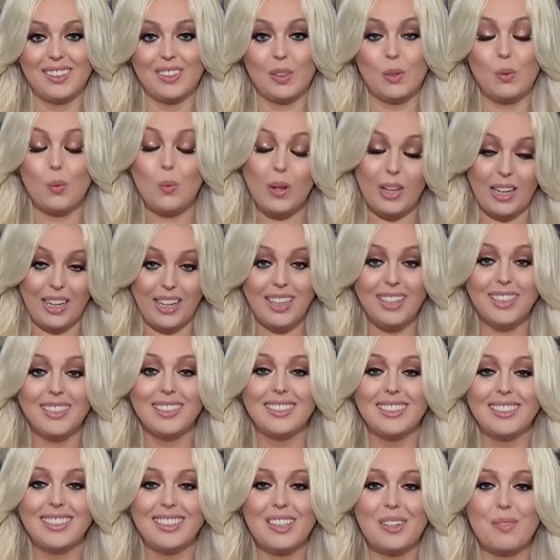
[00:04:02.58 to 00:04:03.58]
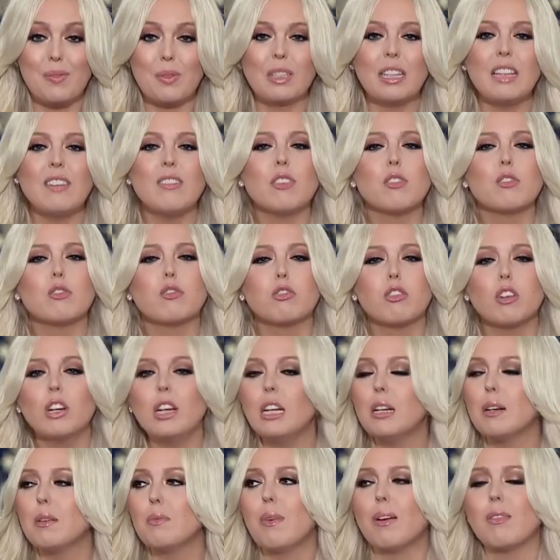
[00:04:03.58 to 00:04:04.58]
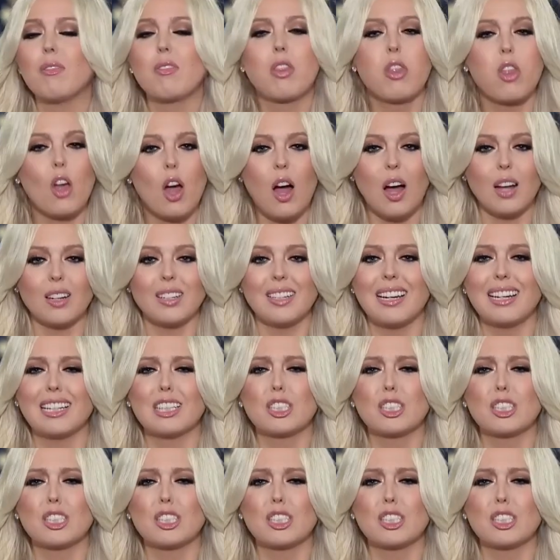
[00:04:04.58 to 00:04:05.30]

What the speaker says: We believe in freedom of thought and